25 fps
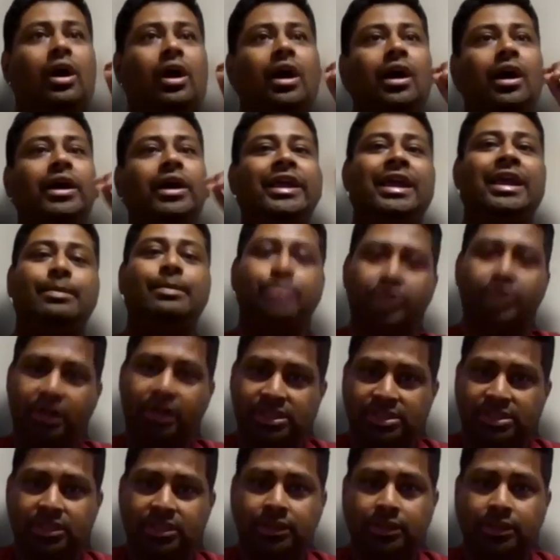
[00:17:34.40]
a
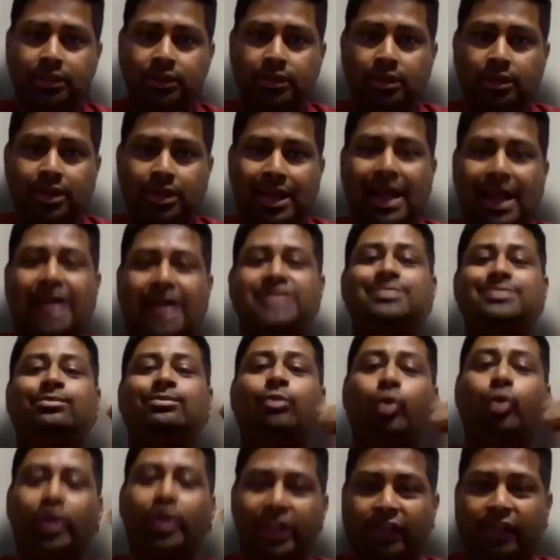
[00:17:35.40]
person has
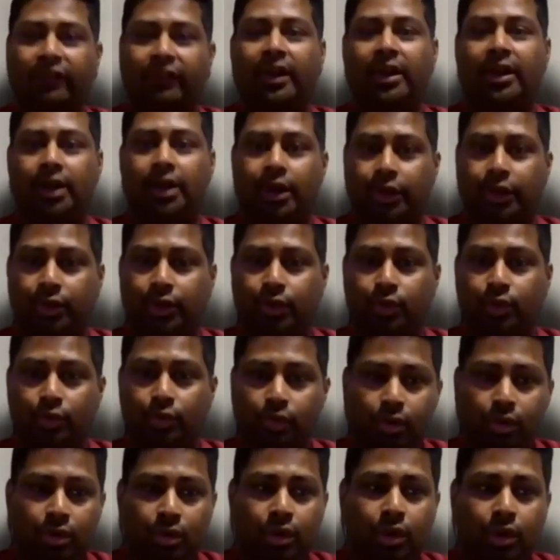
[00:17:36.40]
motivated you
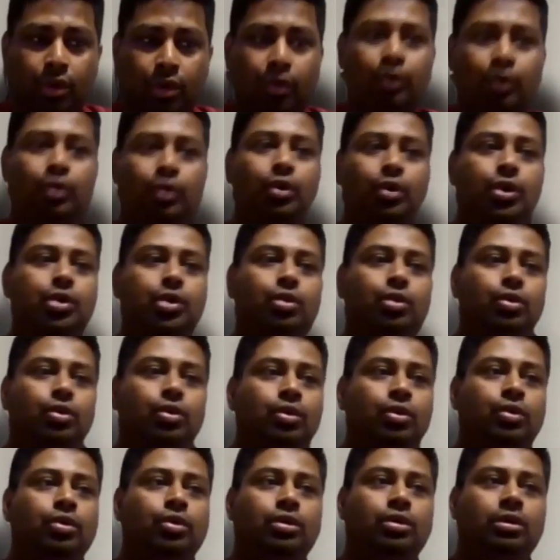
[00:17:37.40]

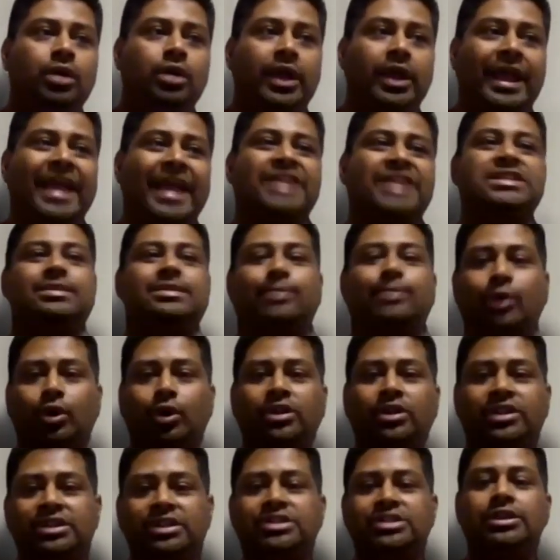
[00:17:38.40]
to explore
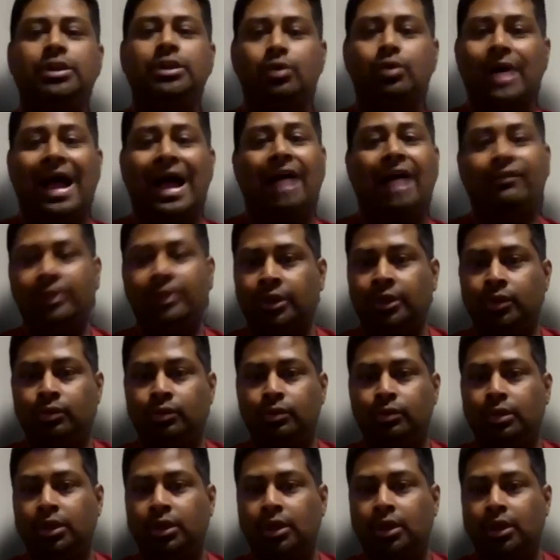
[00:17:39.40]
this new avenue.
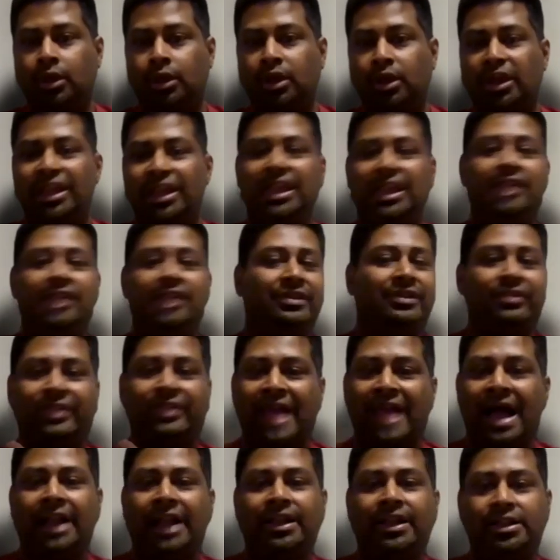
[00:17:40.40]
Even
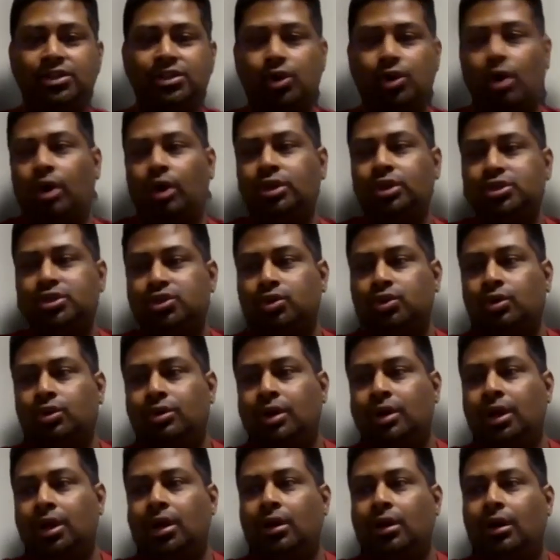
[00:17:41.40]
that is also
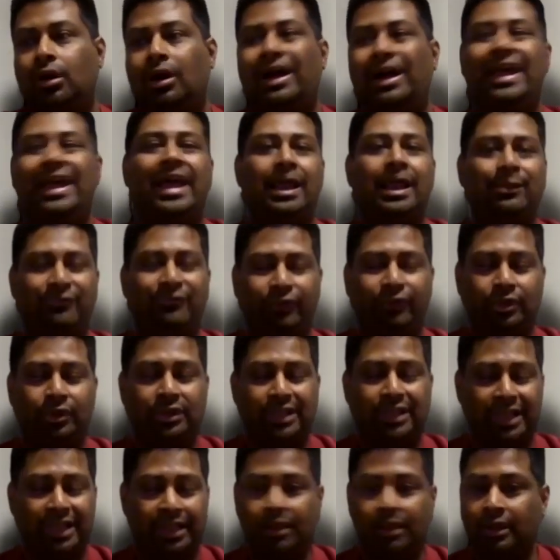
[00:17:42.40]
a helpful
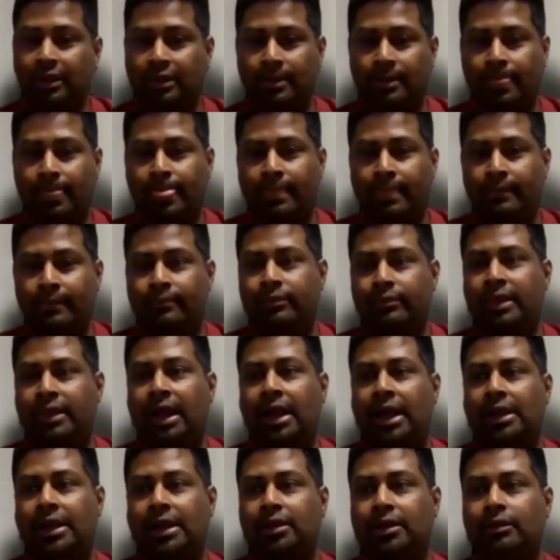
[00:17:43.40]
thing,
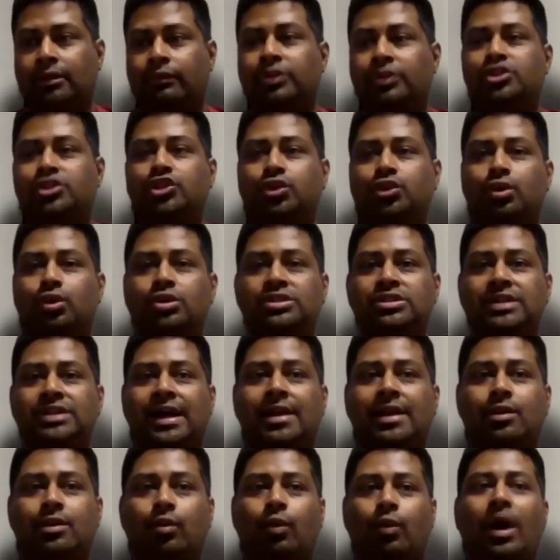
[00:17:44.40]
that which shows
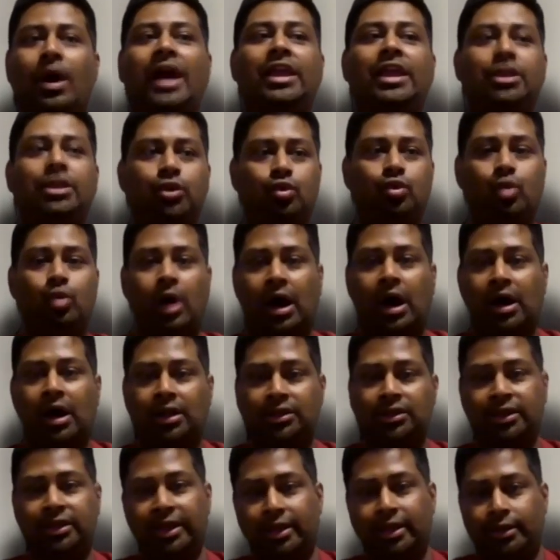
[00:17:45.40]
that why you are
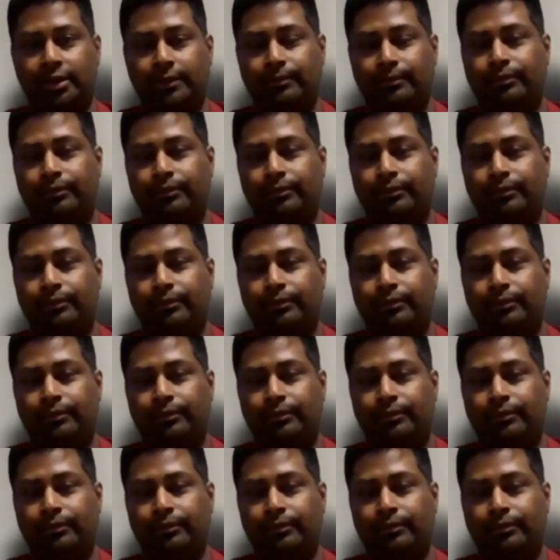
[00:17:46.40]
there.